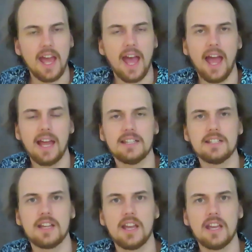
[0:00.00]
and
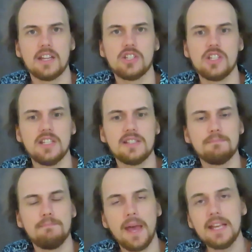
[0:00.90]
she's
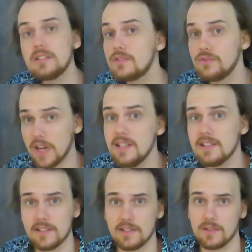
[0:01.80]
best
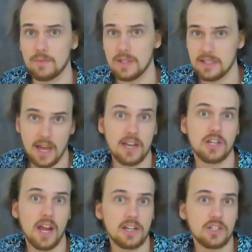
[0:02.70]
friends with Tasha,
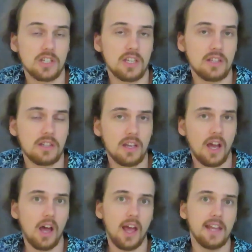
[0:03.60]
actually,
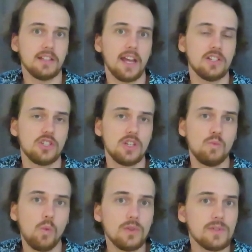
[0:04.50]
and she
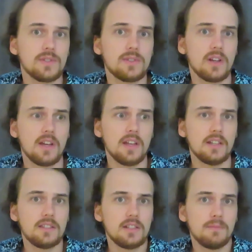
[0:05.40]
wants
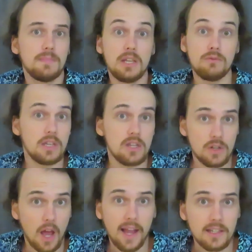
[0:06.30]
to be
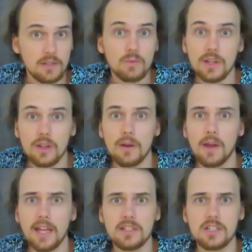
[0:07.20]
reunited with her,
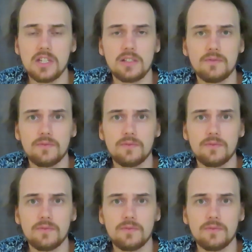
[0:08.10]
and she's